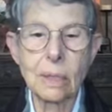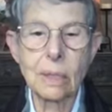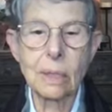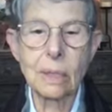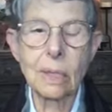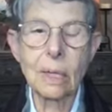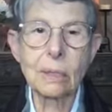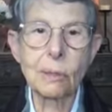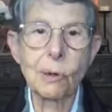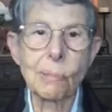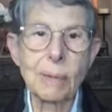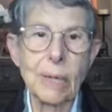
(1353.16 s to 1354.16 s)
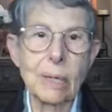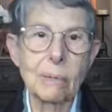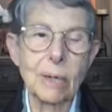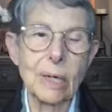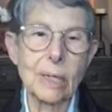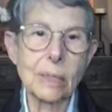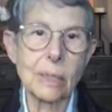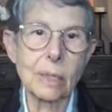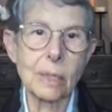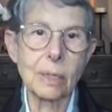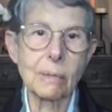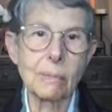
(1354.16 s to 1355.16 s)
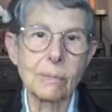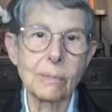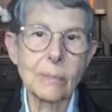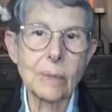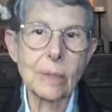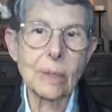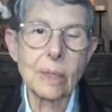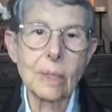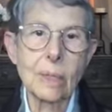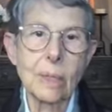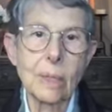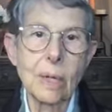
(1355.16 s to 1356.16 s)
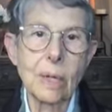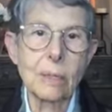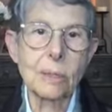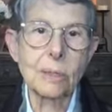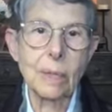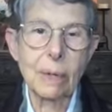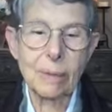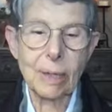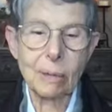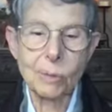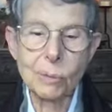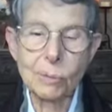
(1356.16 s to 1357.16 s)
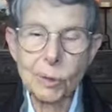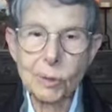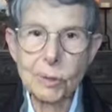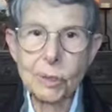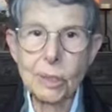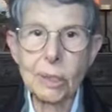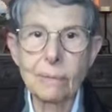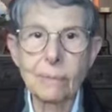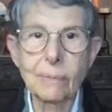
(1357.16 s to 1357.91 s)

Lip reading: in Kobe at a monastery under Yamada Roshi,